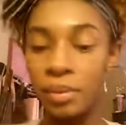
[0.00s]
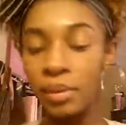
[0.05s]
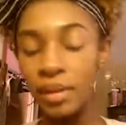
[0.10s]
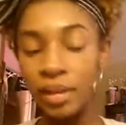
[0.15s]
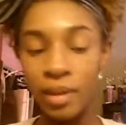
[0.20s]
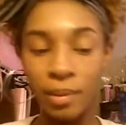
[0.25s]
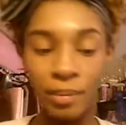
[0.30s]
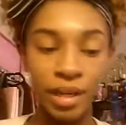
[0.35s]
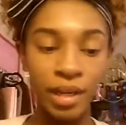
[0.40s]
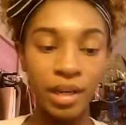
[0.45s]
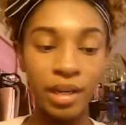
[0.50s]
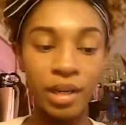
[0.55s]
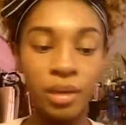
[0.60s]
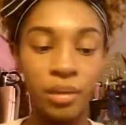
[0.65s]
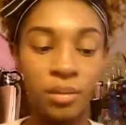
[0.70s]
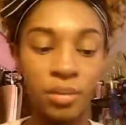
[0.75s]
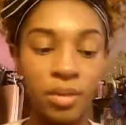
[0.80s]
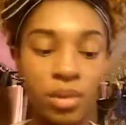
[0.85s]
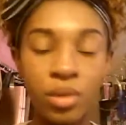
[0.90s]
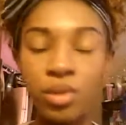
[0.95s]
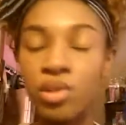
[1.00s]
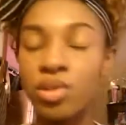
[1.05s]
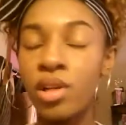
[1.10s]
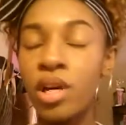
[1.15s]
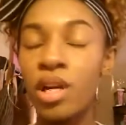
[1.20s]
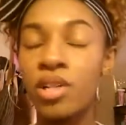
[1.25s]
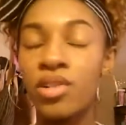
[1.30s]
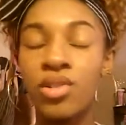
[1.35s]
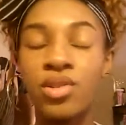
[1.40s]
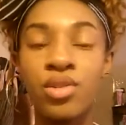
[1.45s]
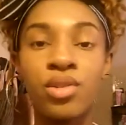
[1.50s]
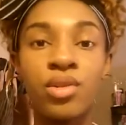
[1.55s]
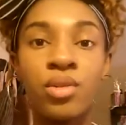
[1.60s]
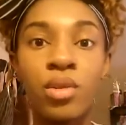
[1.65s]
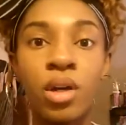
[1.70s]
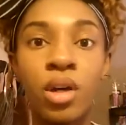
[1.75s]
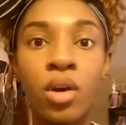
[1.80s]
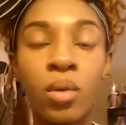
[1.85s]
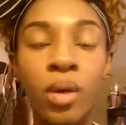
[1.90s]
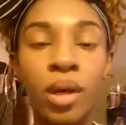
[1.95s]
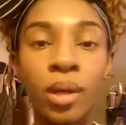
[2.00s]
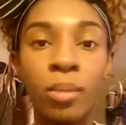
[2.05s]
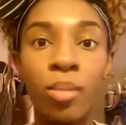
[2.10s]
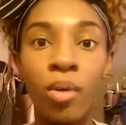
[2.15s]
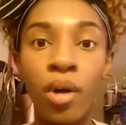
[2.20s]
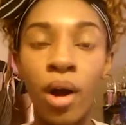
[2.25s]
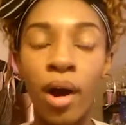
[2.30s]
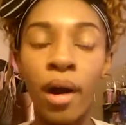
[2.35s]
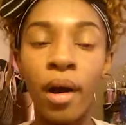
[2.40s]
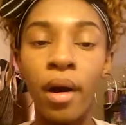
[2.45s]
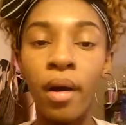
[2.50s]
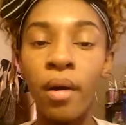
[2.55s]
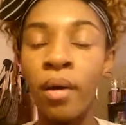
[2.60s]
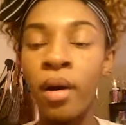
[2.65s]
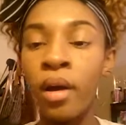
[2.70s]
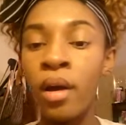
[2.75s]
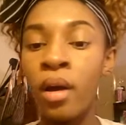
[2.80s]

putting on makeup. Usually, I just do a quick brow,